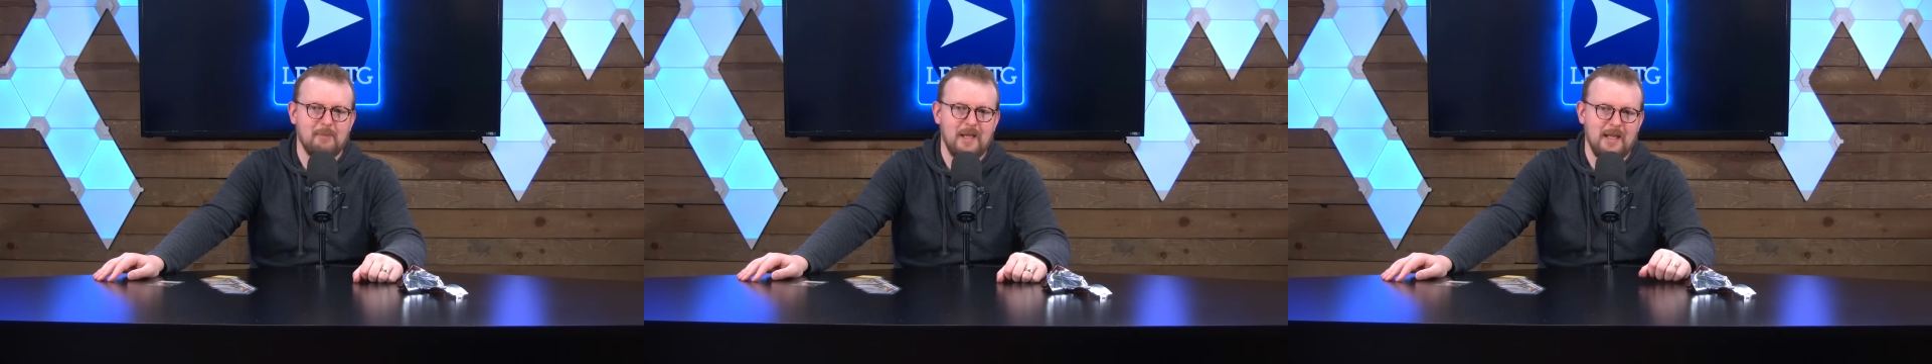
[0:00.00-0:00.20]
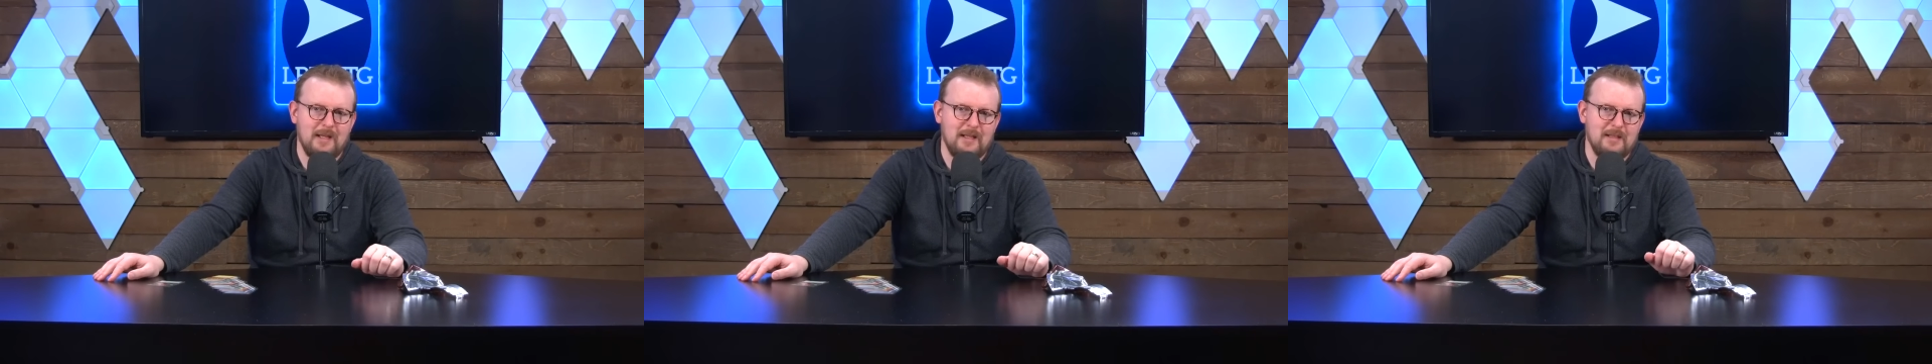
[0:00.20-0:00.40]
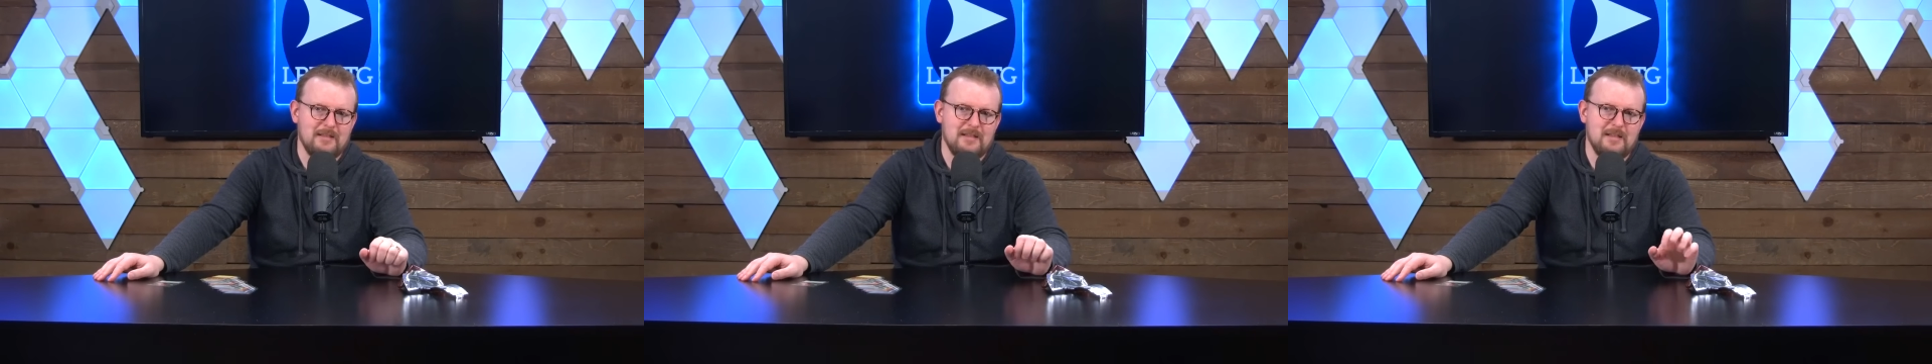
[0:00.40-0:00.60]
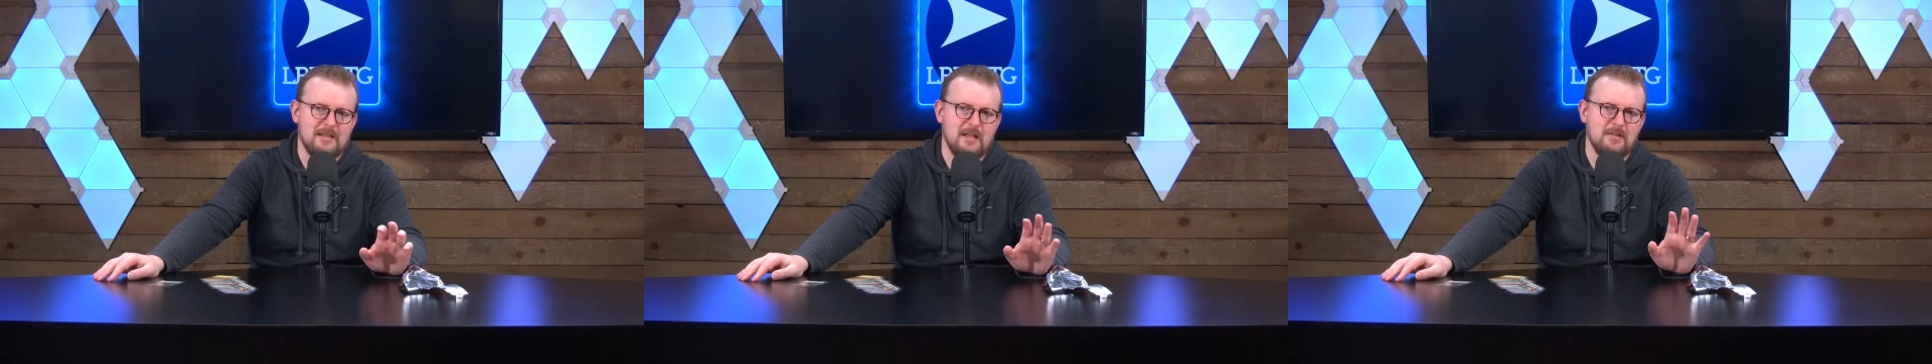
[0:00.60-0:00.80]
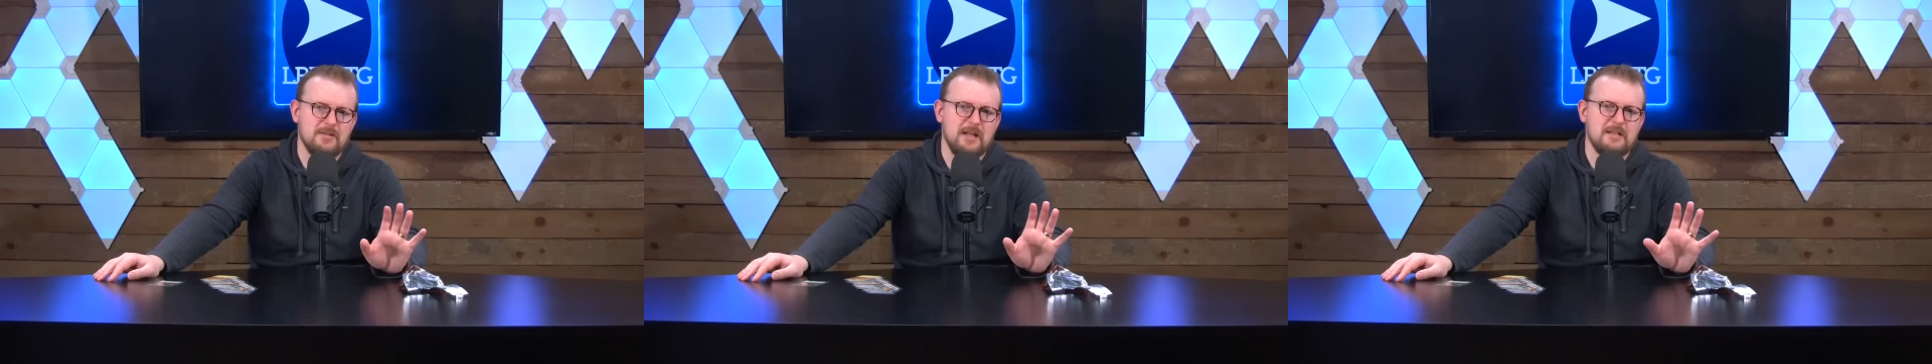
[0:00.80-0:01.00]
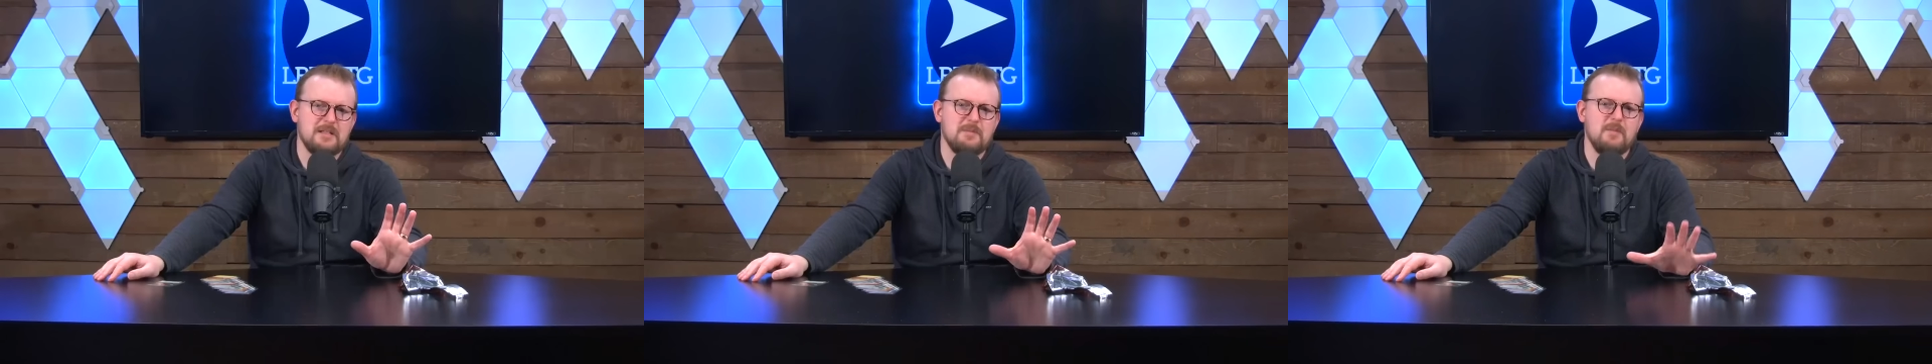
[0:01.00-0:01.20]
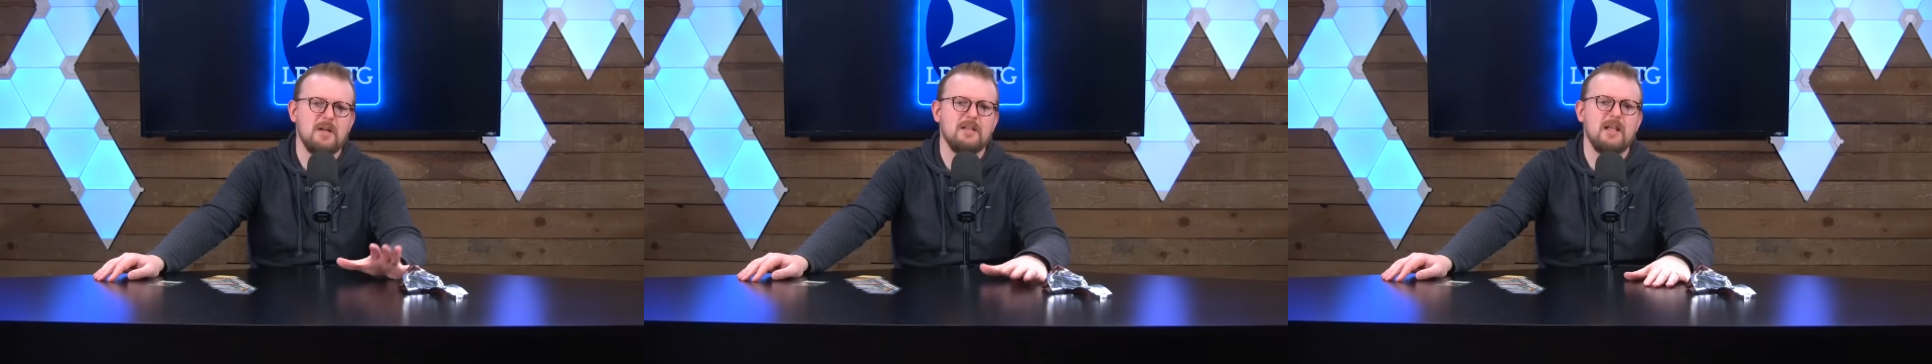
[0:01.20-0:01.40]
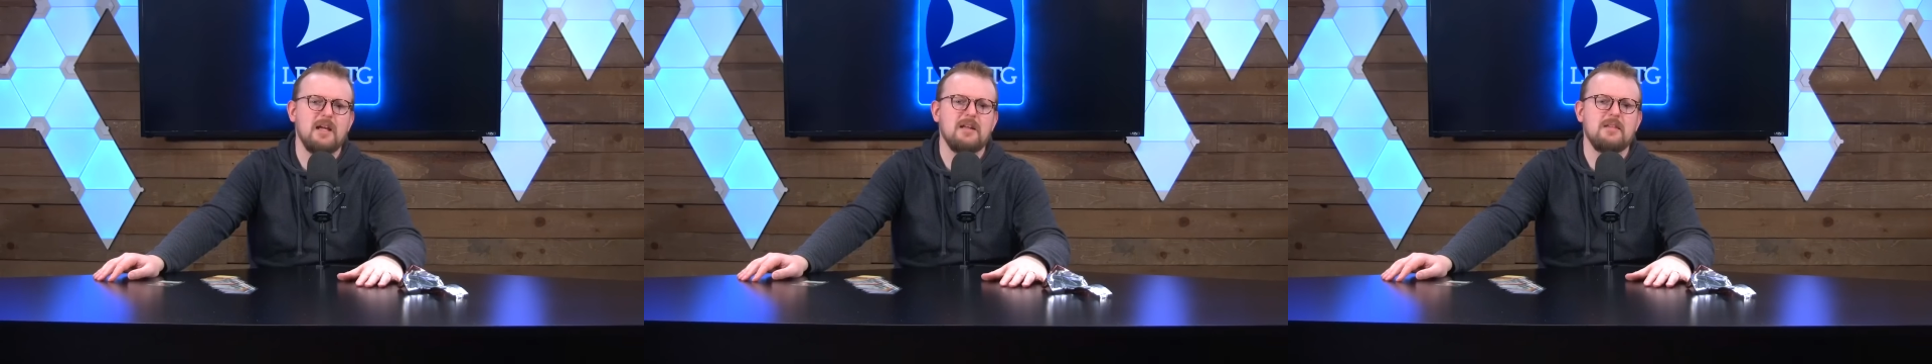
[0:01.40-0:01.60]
Matt edits these. Heather gets them online,